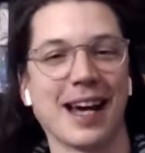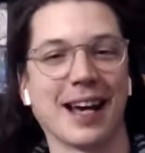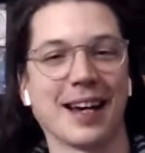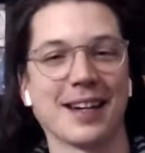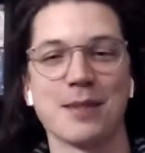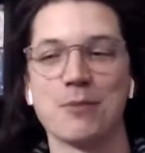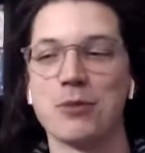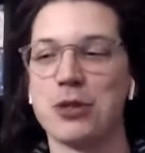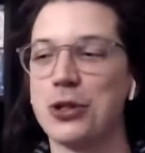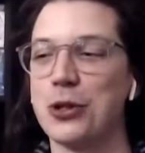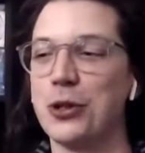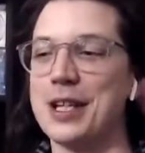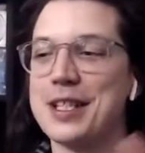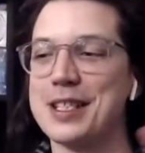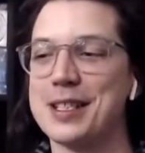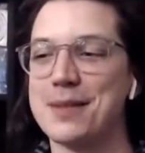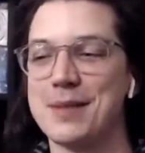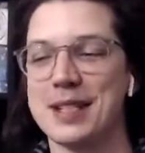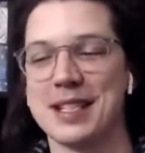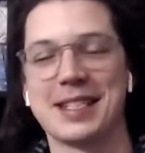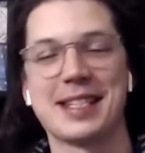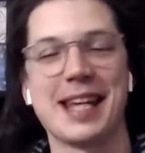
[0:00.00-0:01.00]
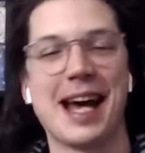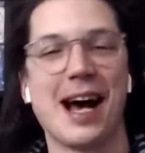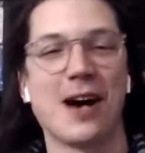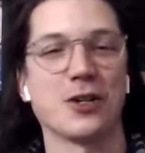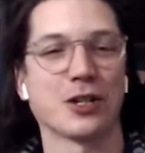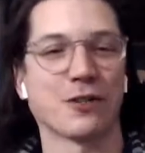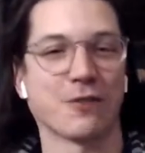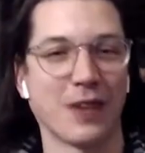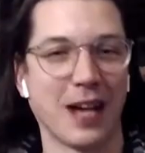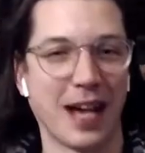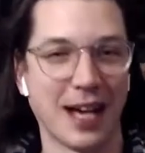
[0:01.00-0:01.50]
because I'm sure there's some
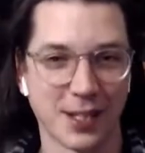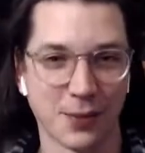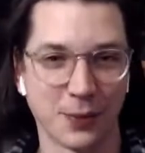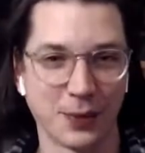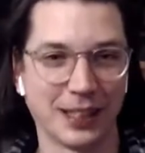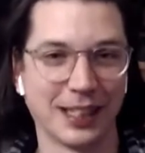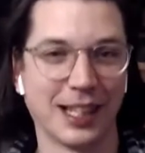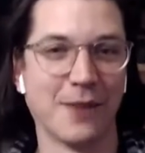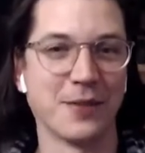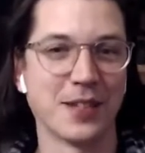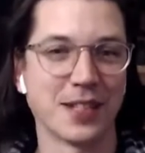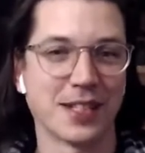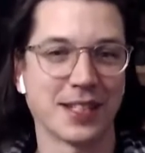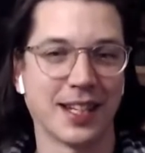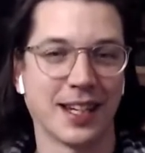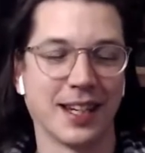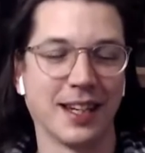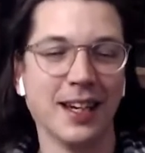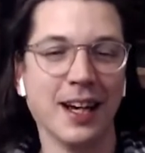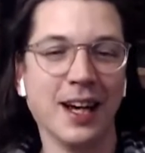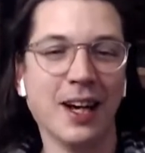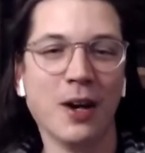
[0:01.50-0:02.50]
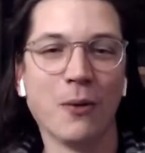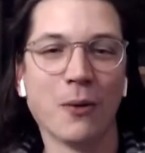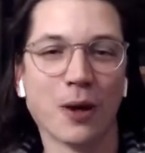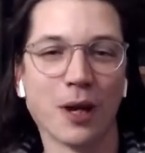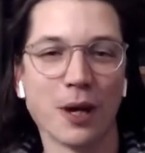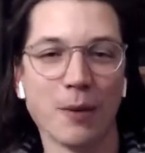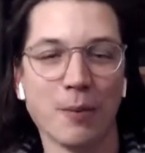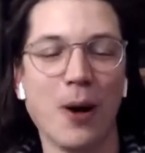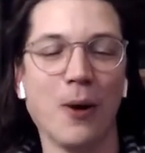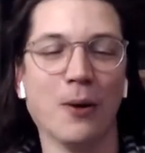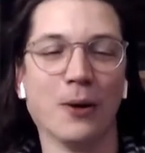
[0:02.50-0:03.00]
nostalgic fans that would love to see what a
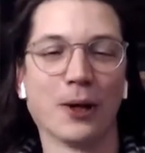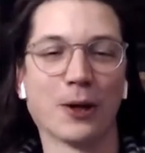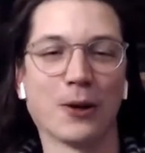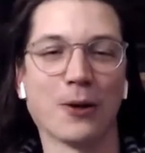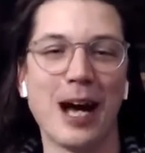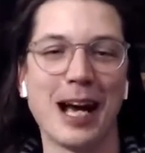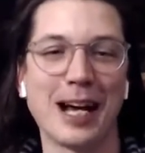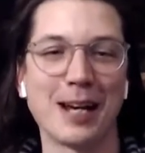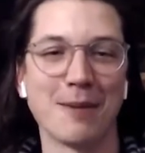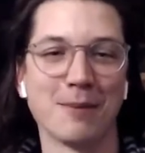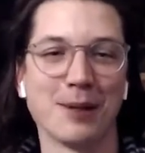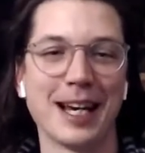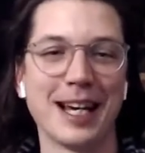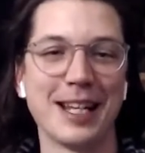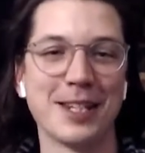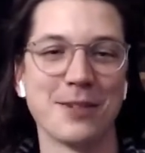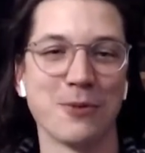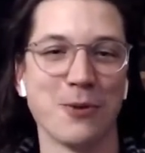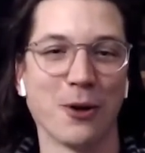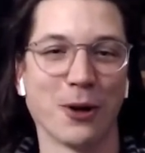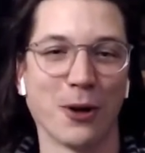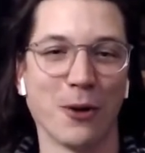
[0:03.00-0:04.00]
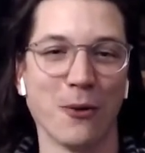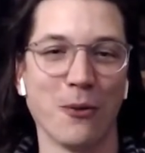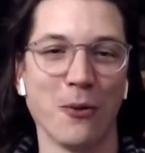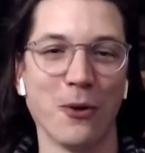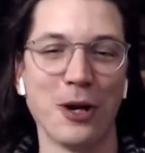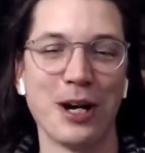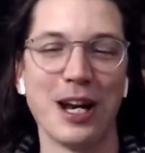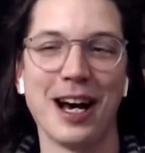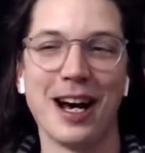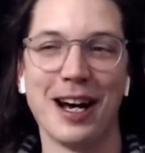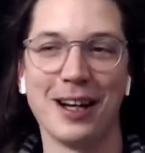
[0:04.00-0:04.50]
polar kraken planeswalker would
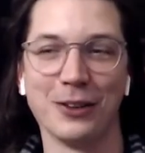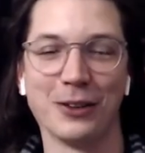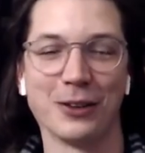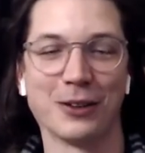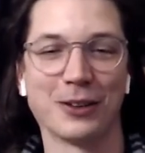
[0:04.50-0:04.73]
look